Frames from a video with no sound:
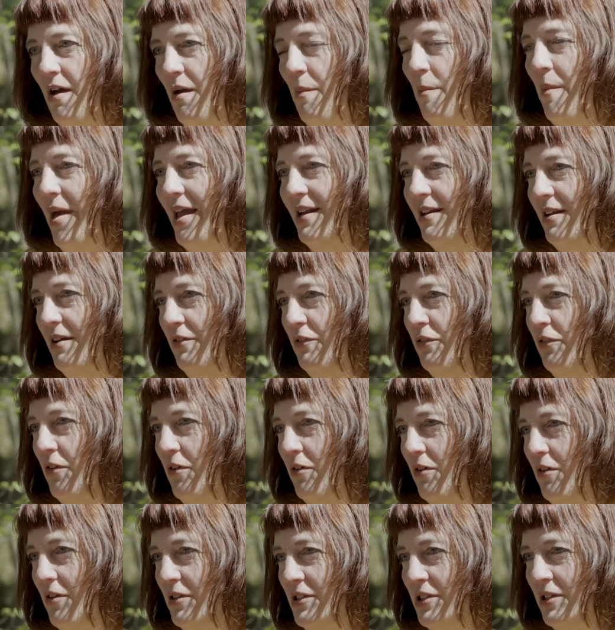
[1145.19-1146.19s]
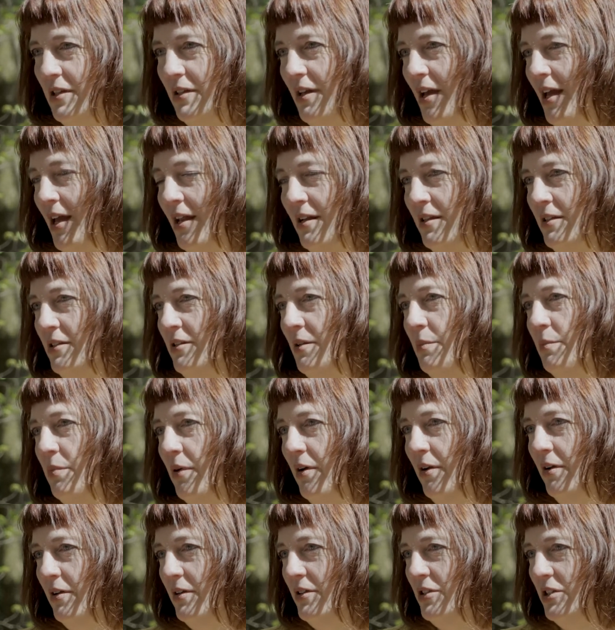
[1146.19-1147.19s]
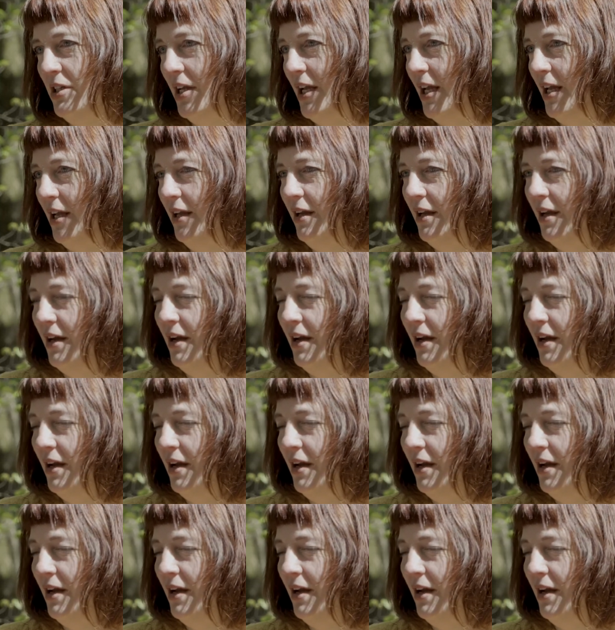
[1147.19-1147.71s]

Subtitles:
metaphors and symbology